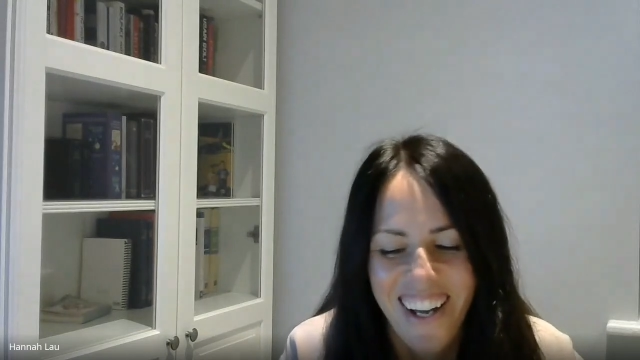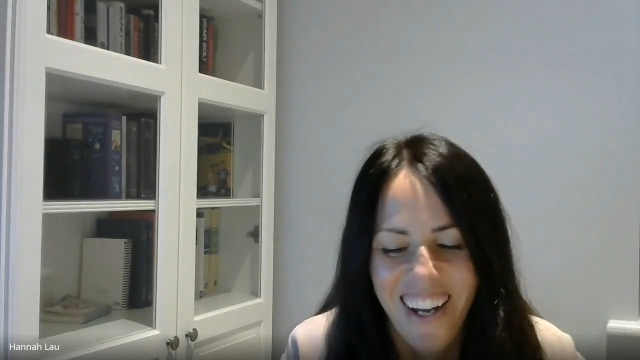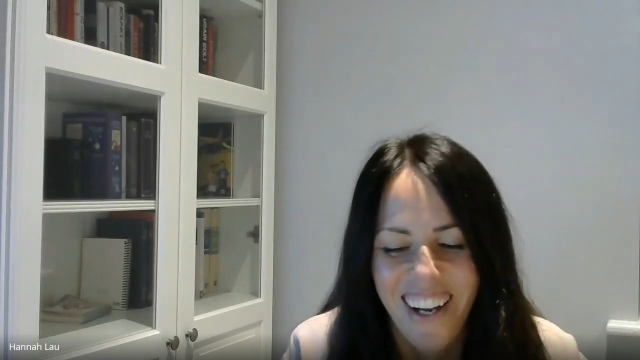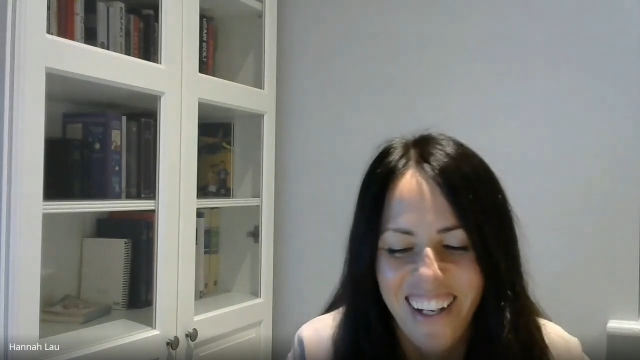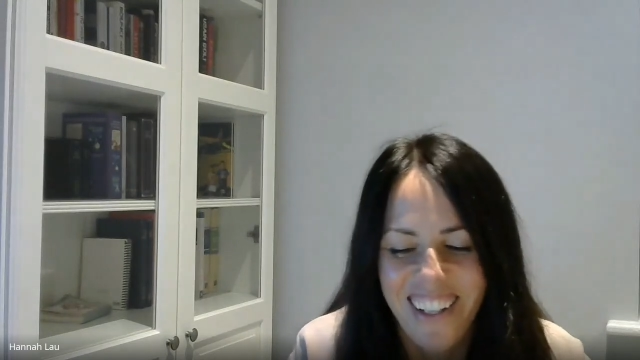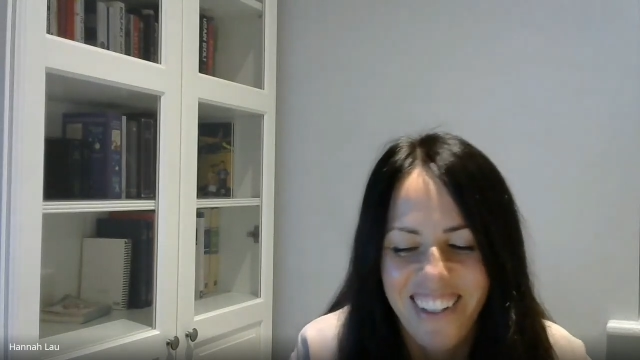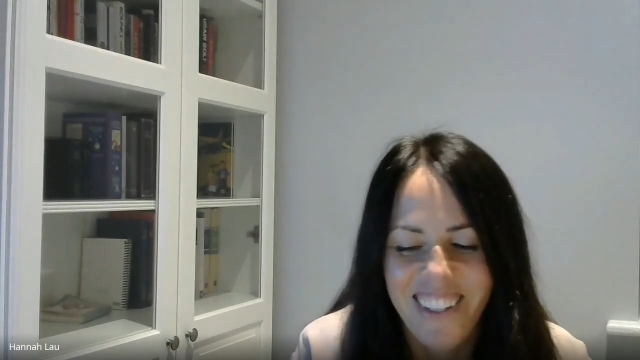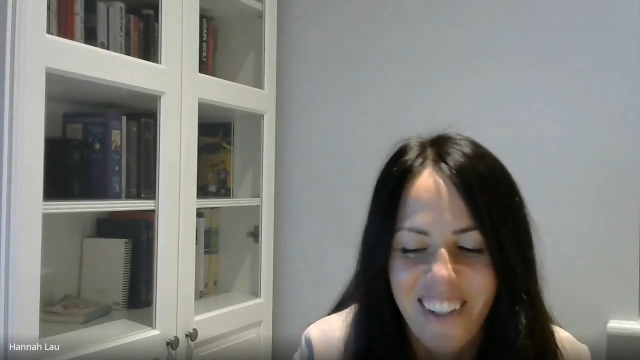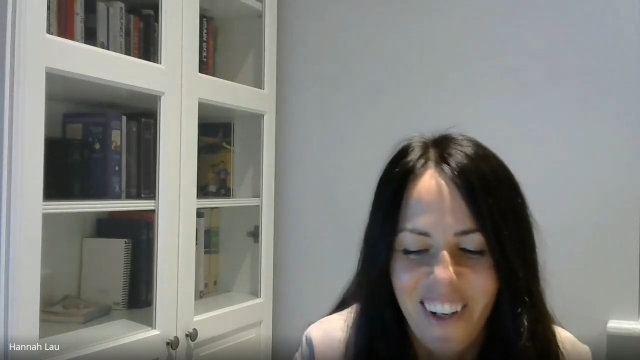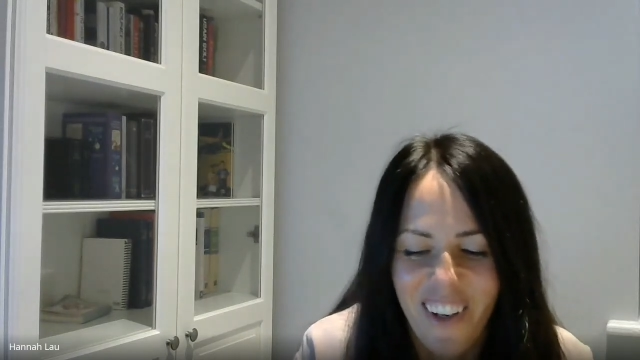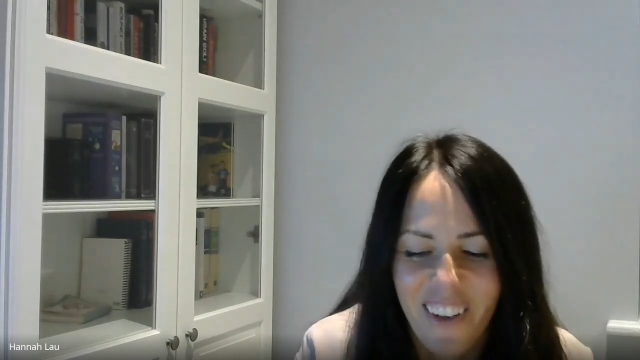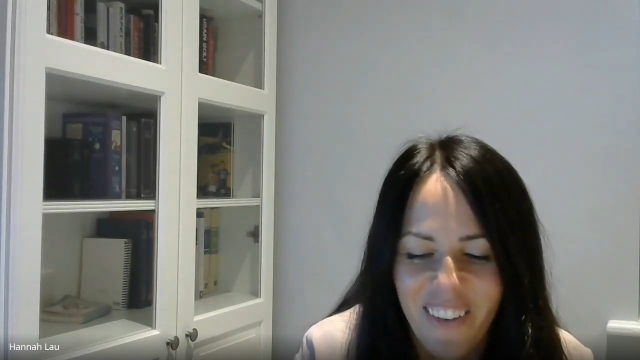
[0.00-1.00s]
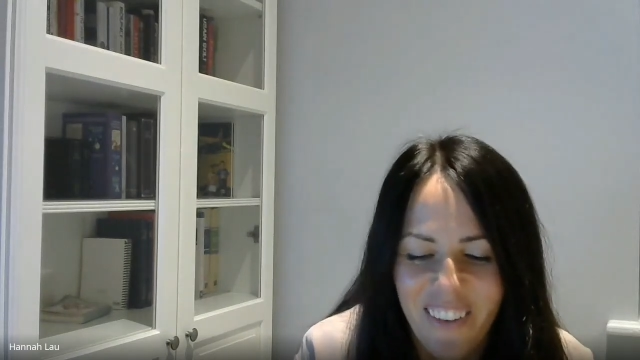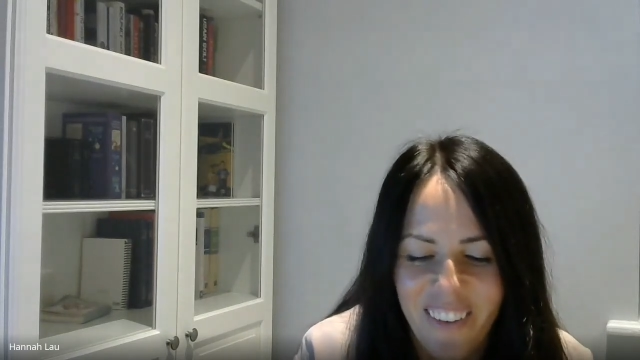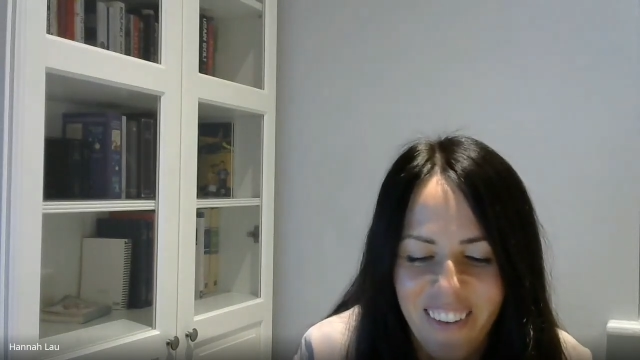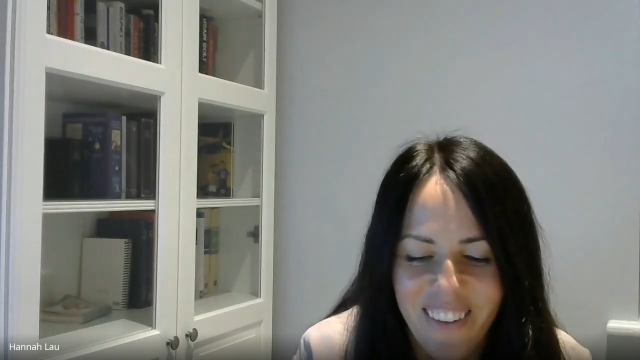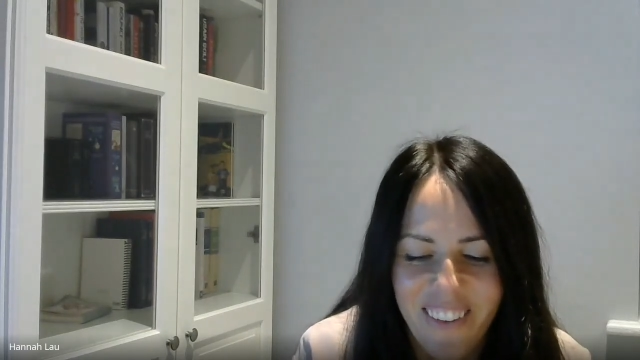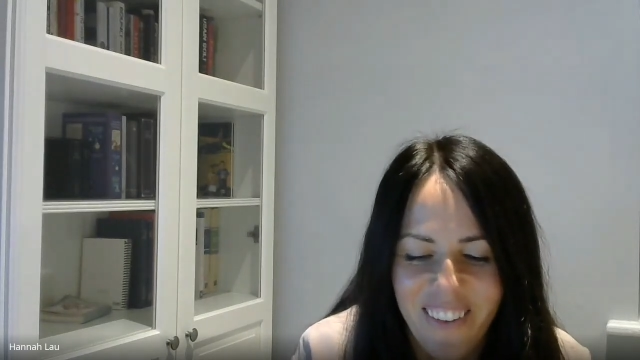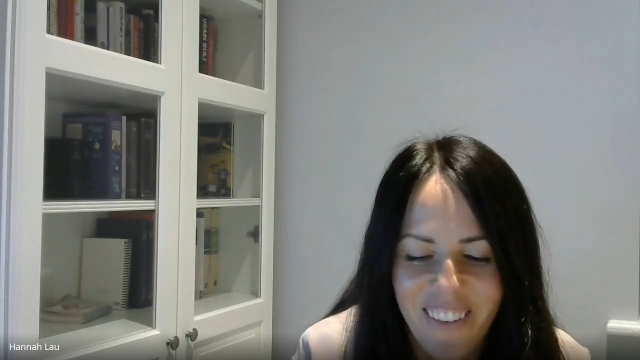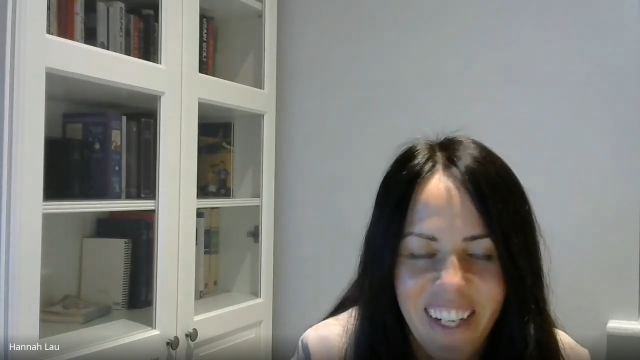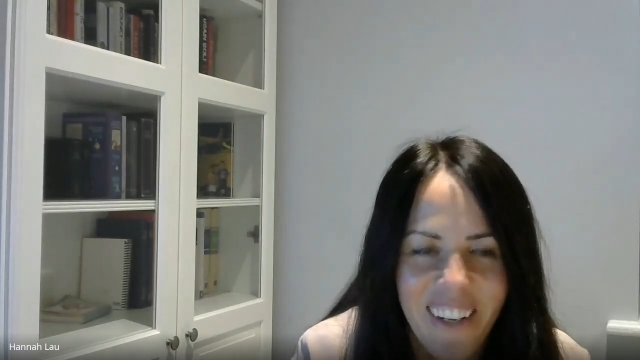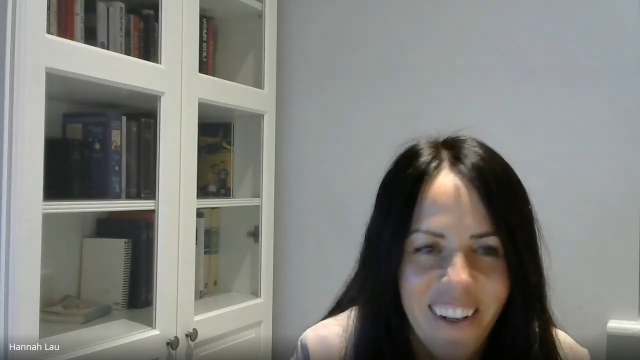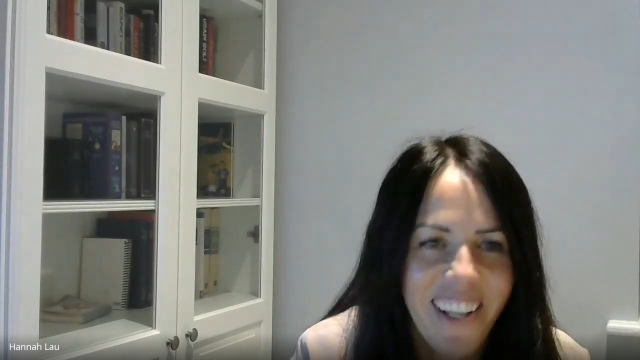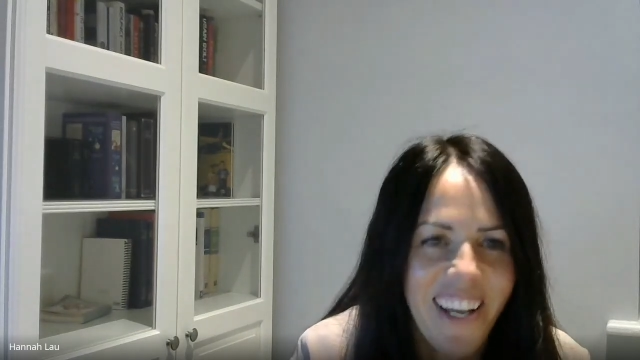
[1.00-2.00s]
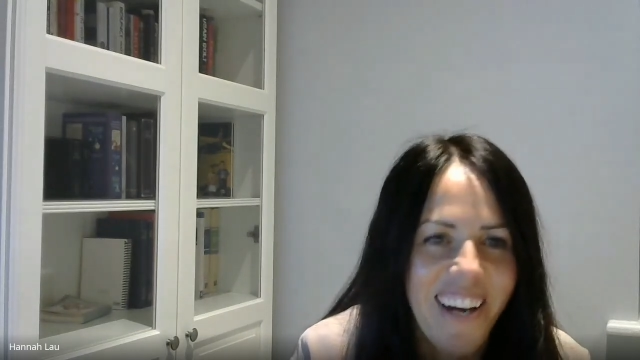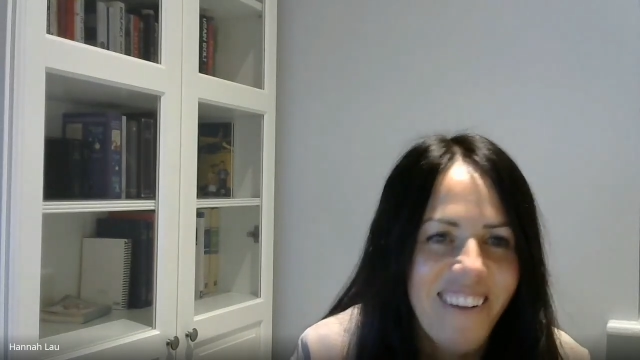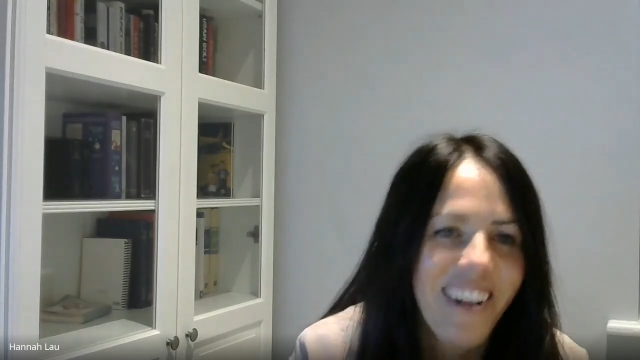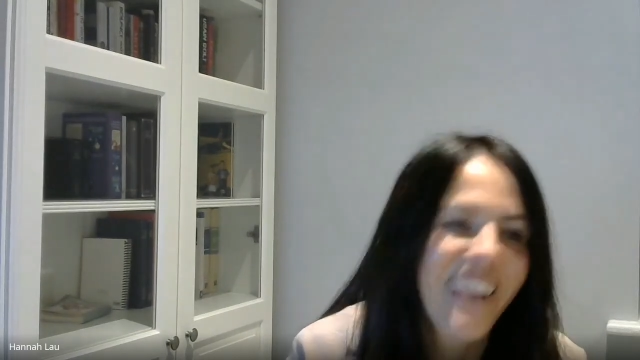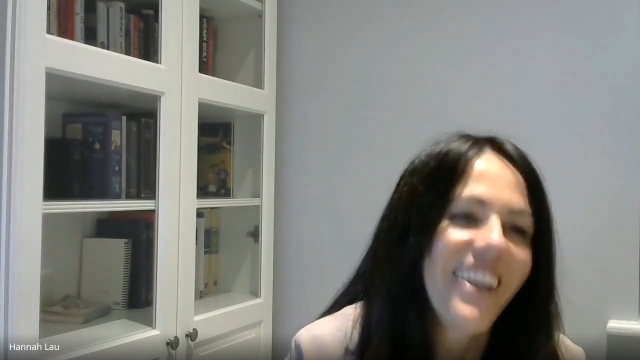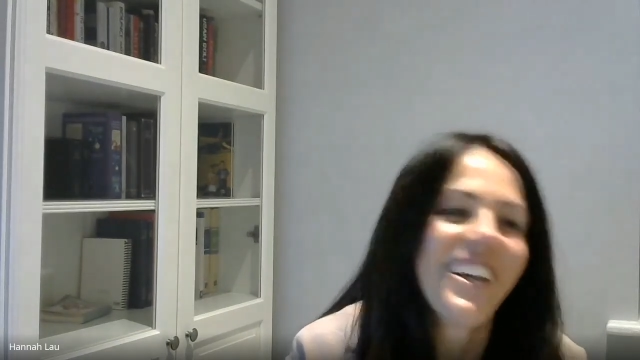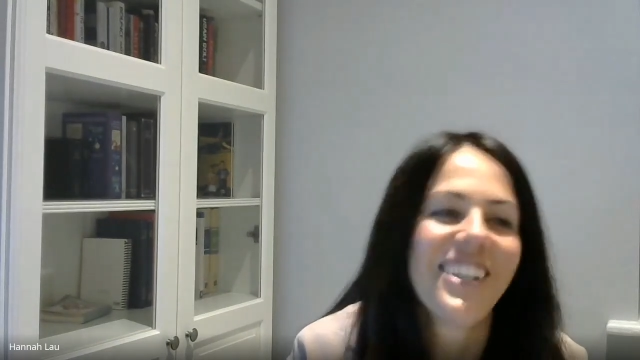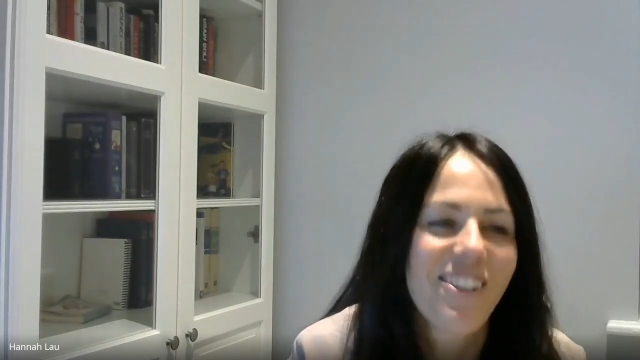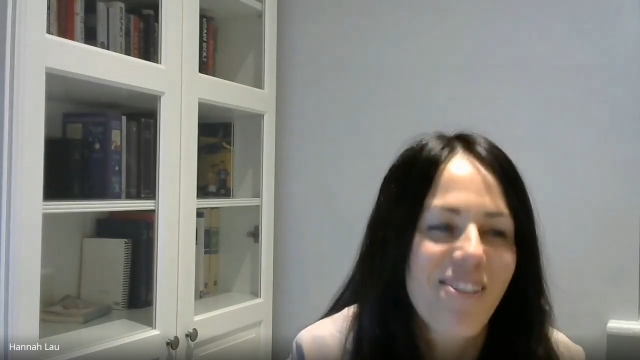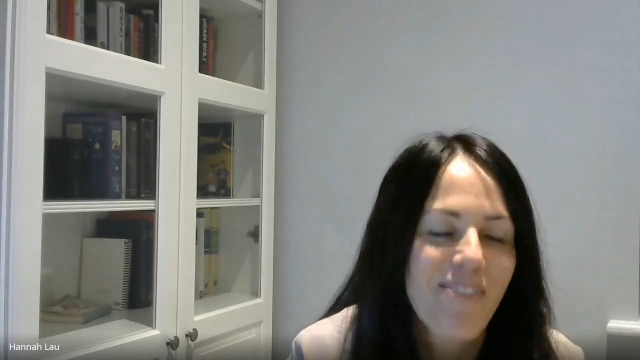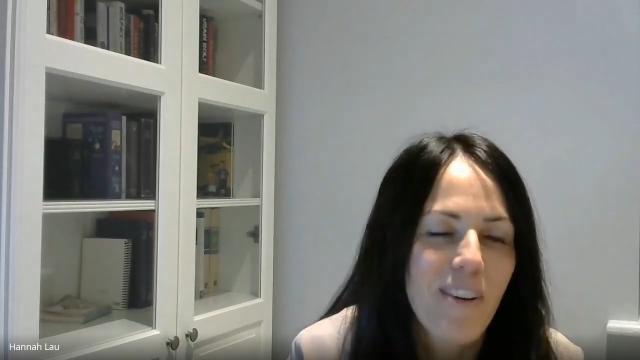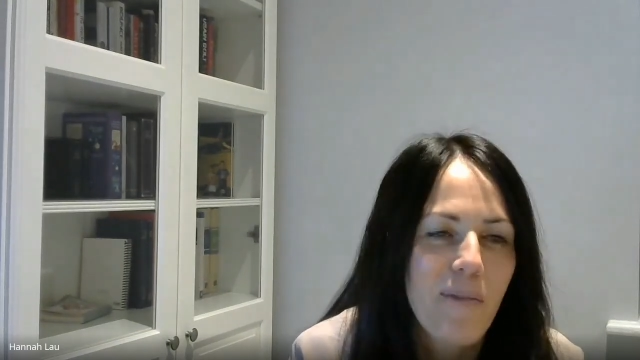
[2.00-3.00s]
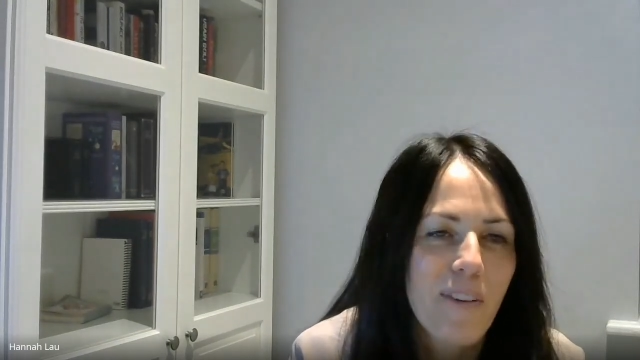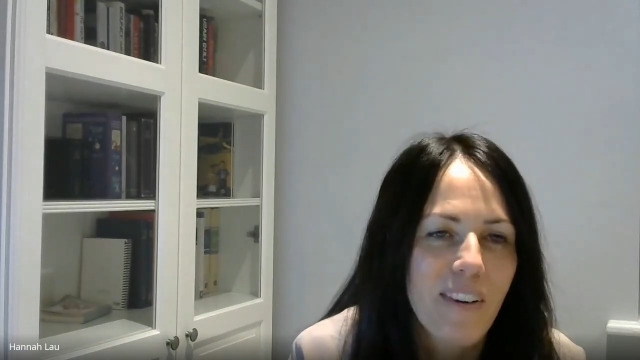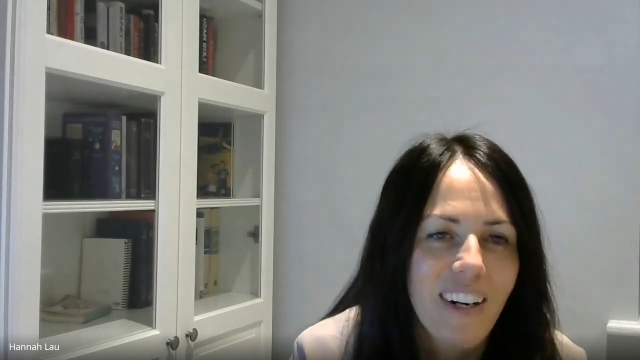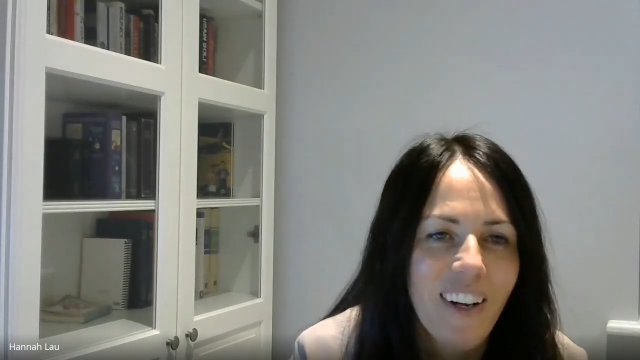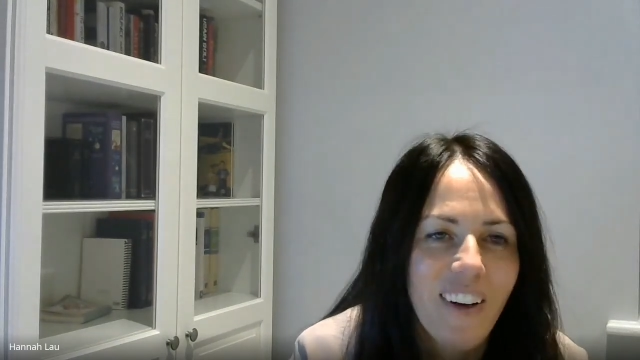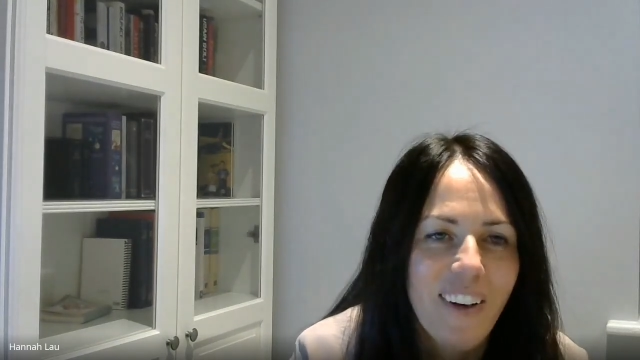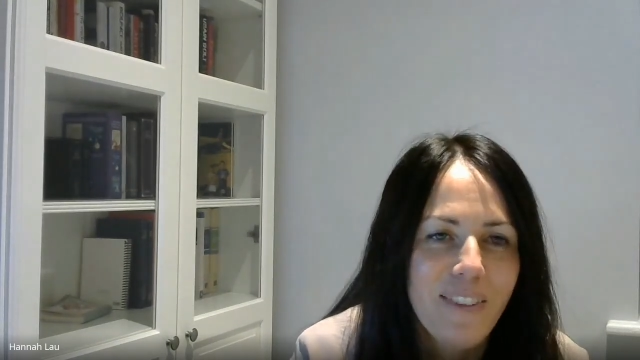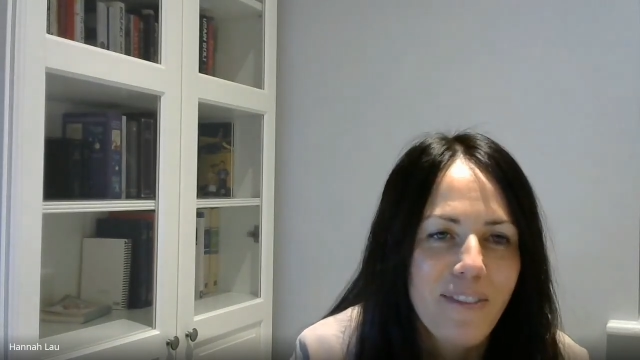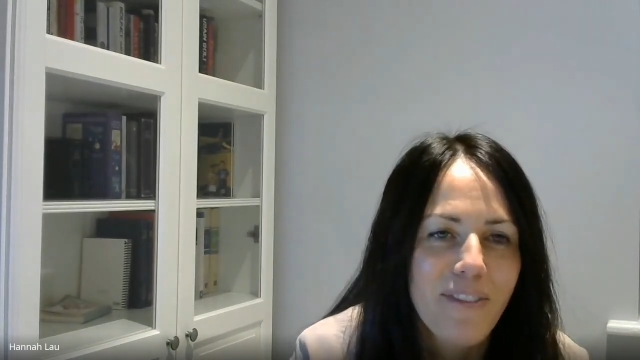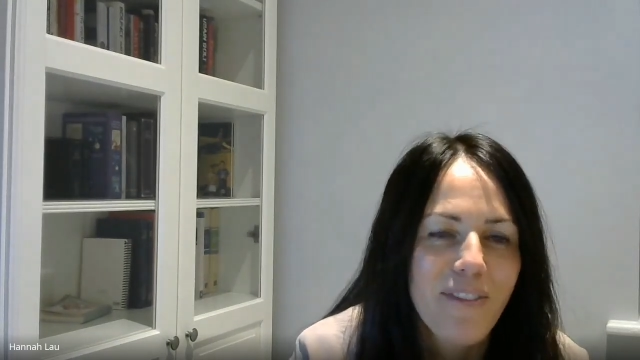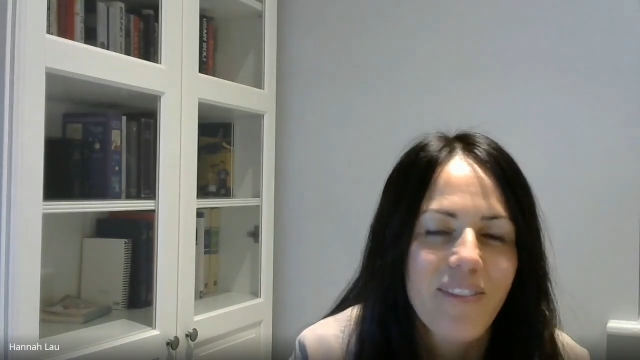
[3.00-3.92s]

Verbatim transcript: And so we got there, and as you remember, a lot of,